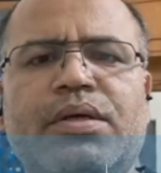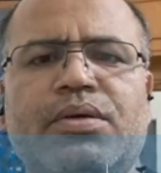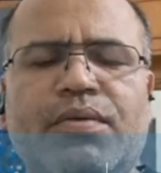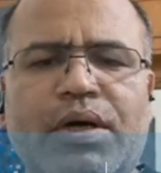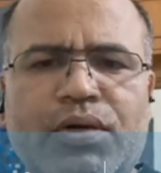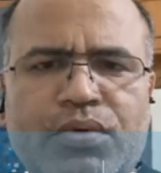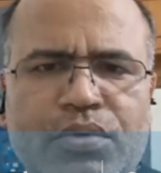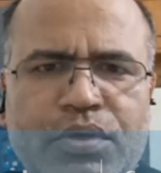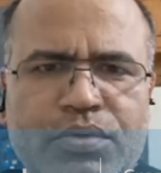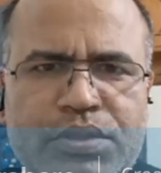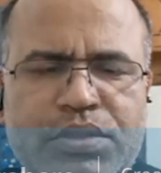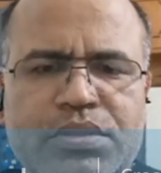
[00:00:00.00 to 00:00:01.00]
you want
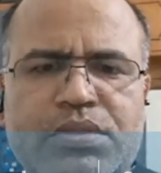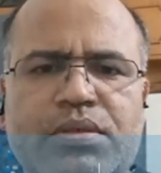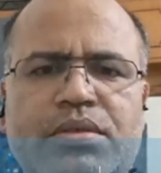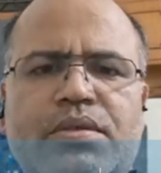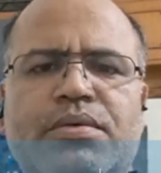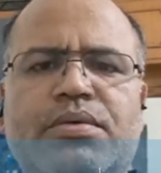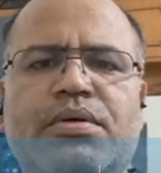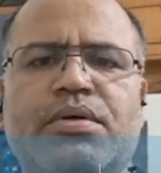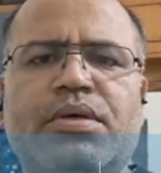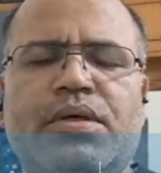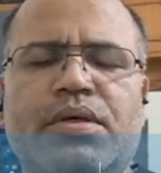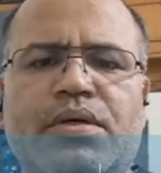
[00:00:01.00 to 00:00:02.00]
to just
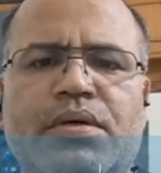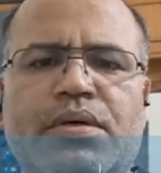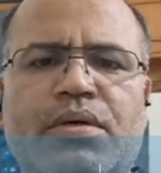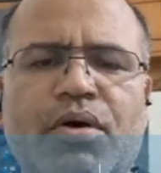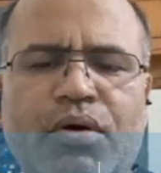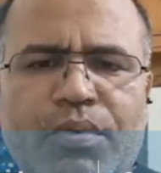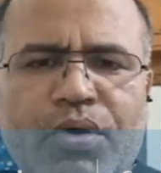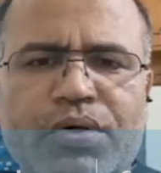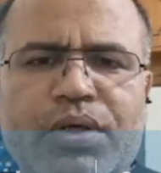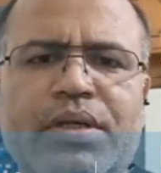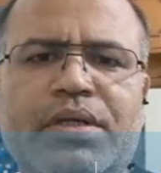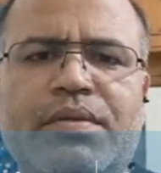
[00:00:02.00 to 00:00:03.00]
know
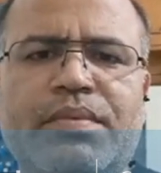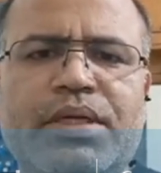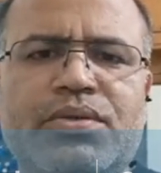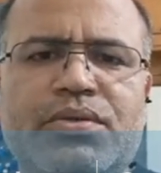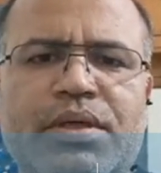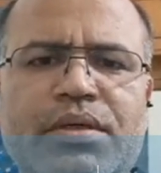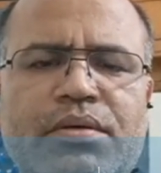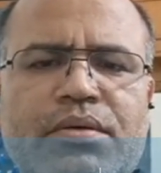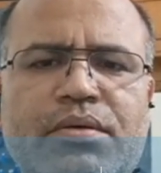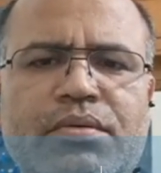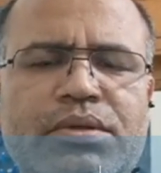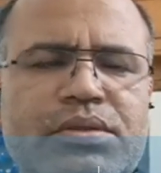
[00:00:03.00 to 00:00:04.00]
about it. Otherwise, you can
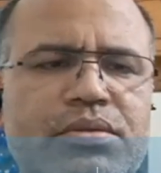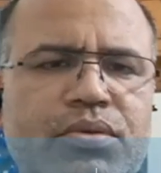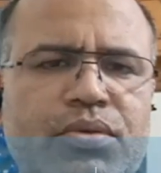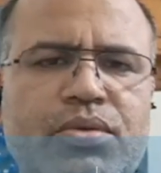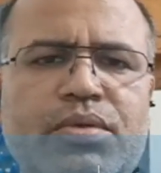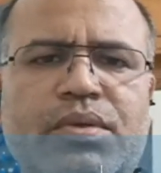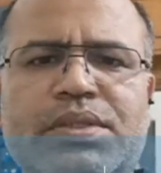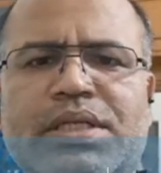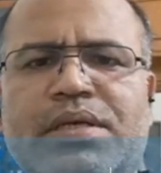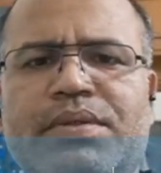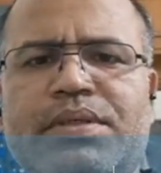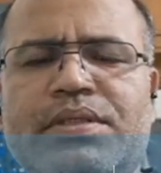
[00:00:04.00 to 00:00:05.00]
just go through your
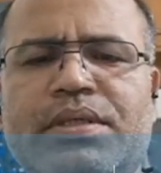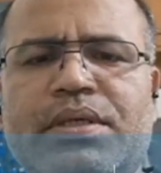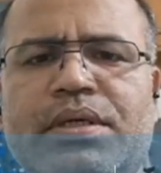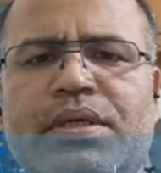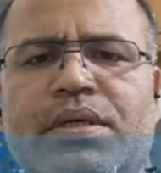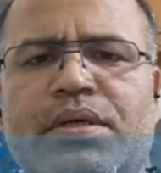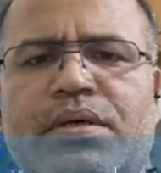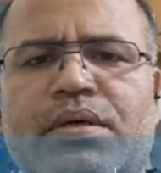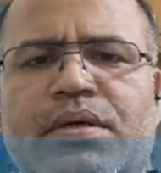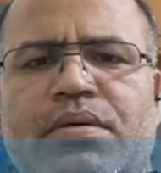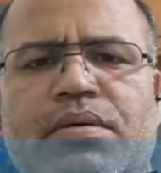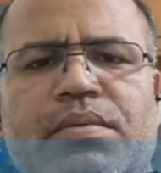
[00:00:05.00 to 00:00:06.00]
syllabus.
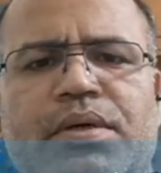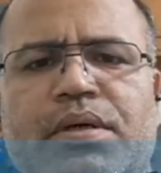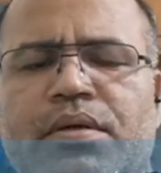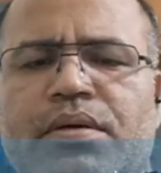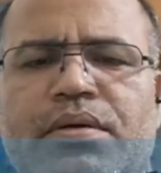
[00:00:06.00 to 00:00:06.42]
That will be